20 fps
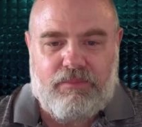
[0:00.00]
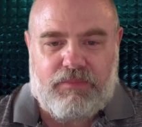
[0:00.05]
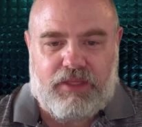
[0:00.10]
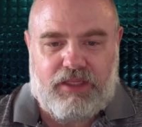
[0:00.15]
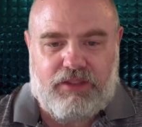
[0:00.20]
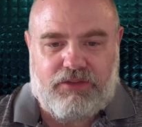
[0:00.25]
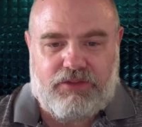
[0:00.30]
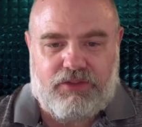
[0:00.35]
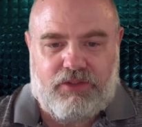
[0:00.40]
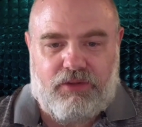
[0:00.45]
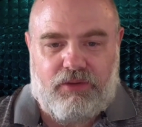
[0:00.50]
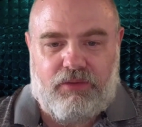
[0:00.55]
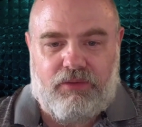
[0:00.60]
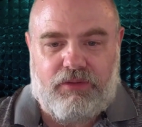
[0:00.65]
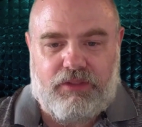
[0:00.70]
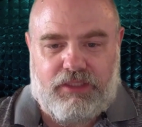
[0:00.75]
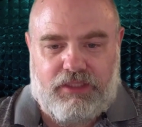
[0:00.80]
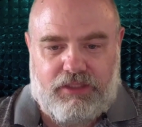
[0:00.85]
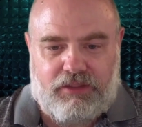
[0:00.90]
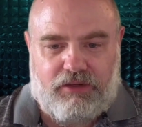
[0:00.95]
And
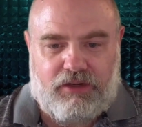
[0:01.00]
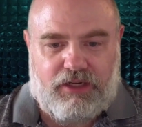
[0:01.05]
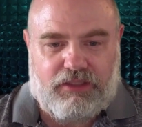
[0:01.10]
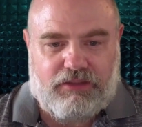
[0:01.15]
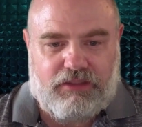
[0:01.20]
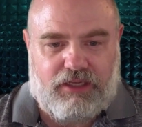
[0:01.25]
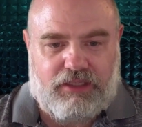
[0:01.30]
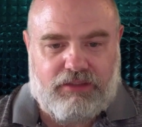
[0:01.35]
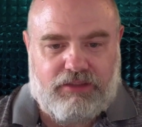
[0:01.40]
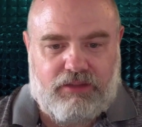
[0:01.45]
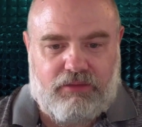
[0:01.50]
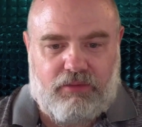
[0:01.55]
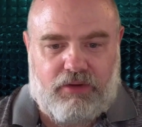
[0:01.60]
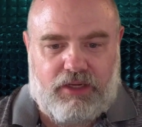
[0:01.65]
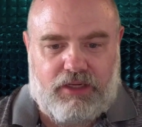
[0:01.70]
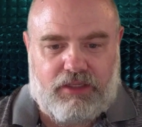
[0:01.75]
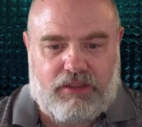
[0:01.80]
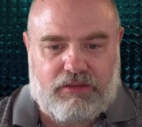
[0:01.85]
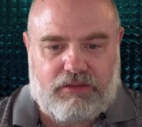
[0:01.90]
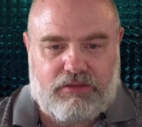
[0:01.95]
so here I did
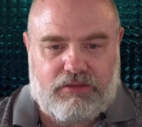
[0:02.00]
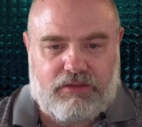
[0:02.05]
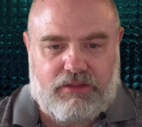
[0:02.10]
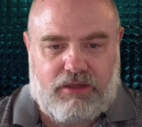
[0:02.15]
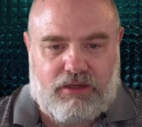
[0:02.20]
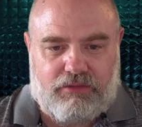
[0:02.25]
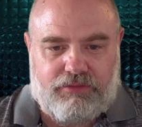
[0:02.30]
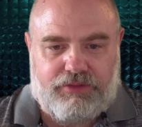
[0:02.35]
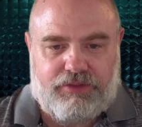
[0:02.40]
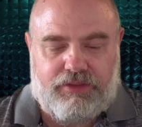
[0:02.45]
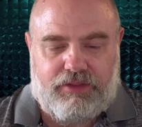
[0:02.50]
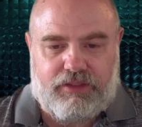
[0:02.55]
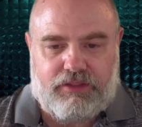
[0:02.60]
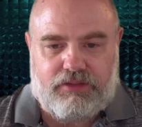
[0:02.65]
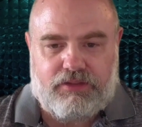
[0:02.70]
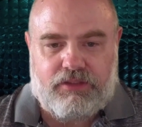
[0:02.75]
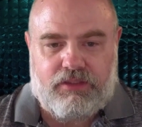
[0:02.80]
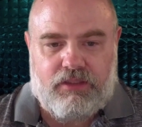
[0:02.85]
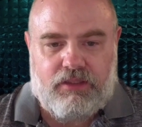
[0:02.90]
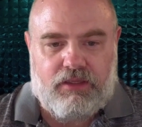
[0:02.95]
want to cover
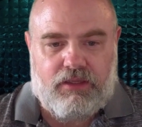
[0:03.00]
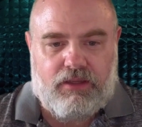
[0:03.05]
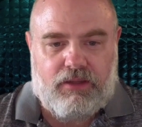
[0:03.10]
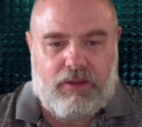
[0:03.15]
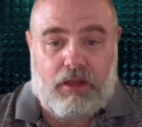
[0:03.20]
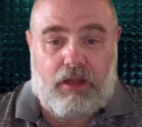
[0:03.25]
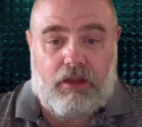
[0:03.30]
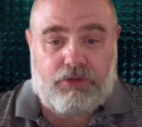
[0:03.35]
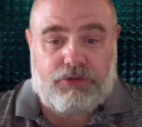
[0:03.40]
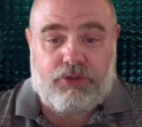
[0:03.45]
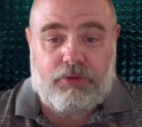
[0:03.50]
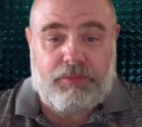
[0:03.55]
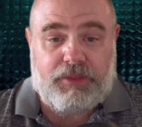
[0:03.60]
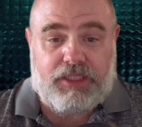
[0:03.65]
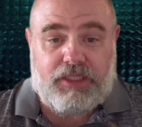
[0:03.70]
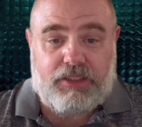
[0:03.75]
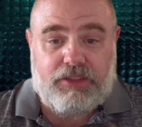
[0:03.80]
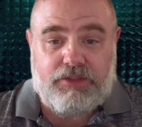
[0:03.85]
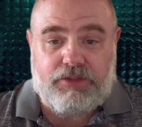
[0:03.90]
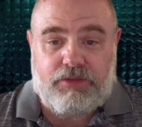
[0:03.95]
this. Also
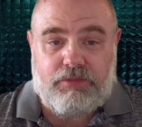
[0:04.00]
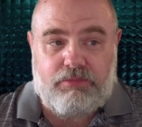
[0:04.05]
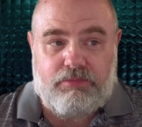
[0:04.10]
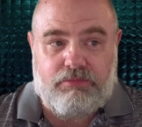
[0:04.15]
because,